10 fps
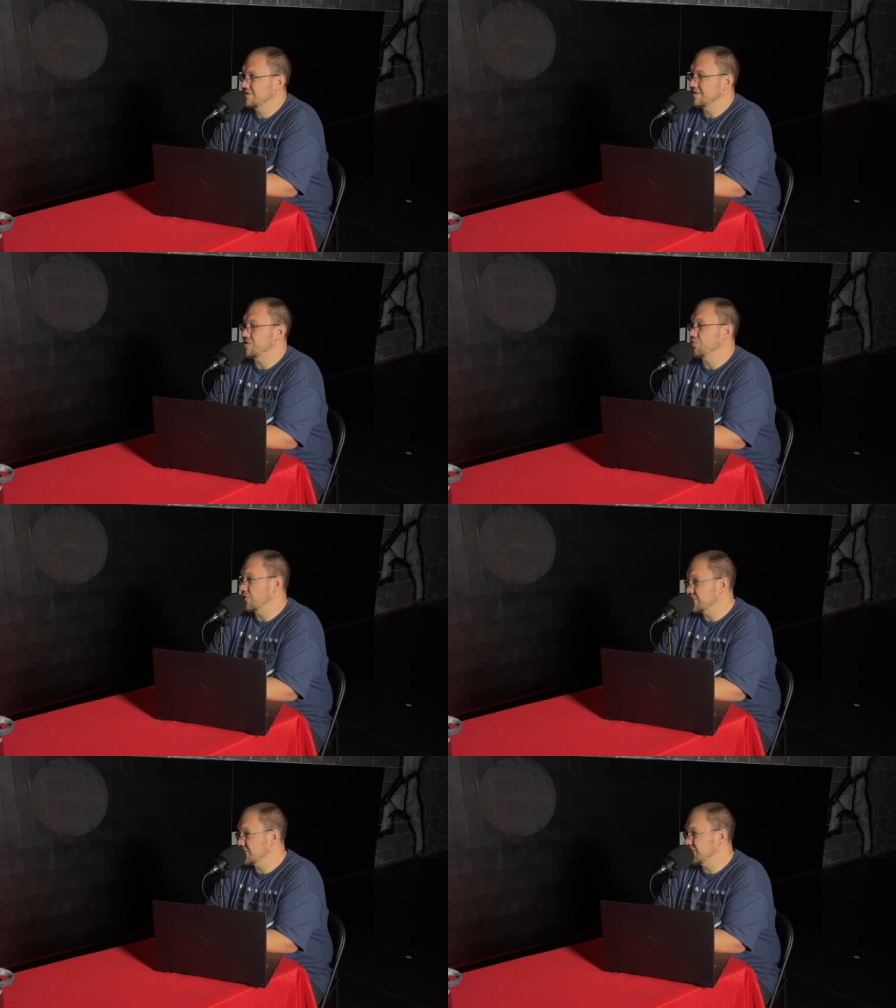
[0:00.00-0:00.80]
the
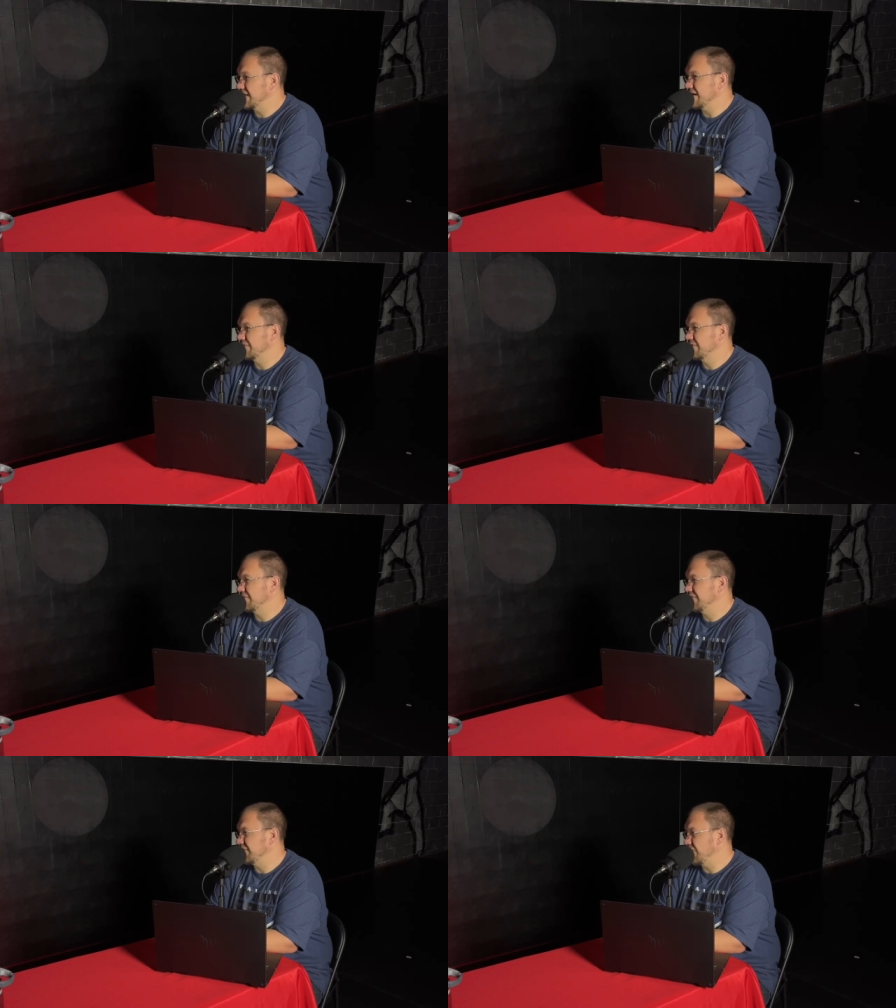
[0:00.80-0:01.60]
worst one out of the
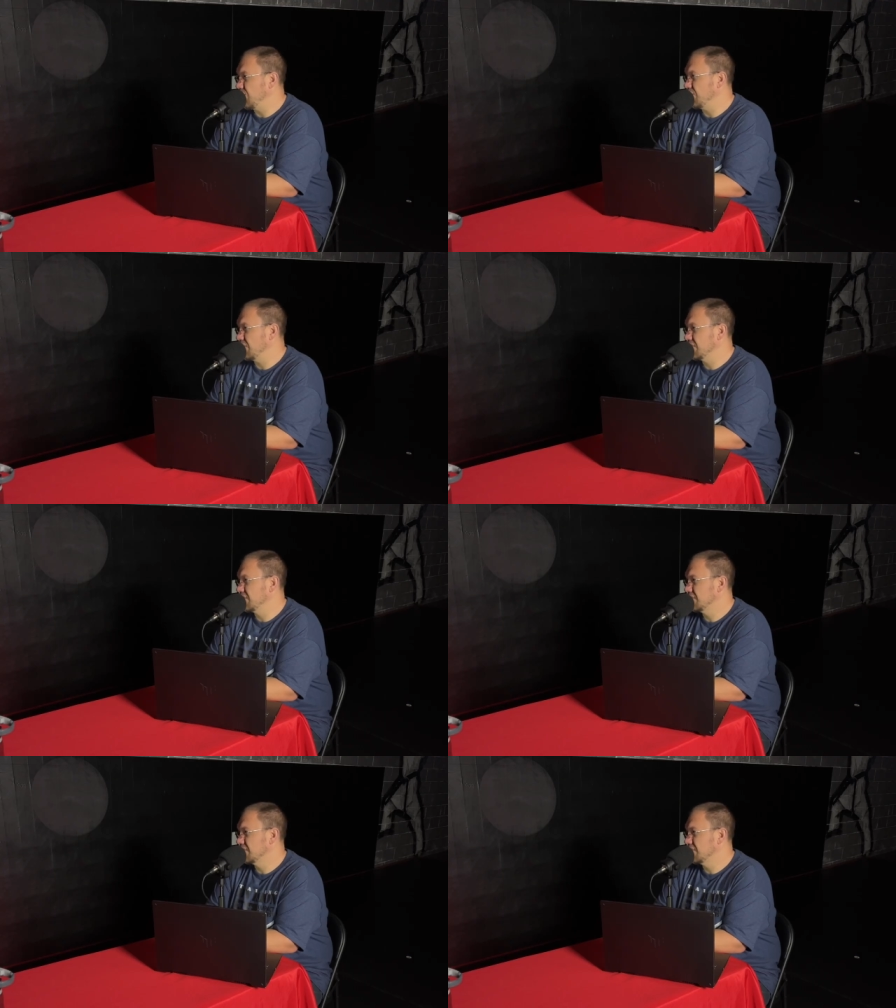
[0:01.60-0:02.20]
four.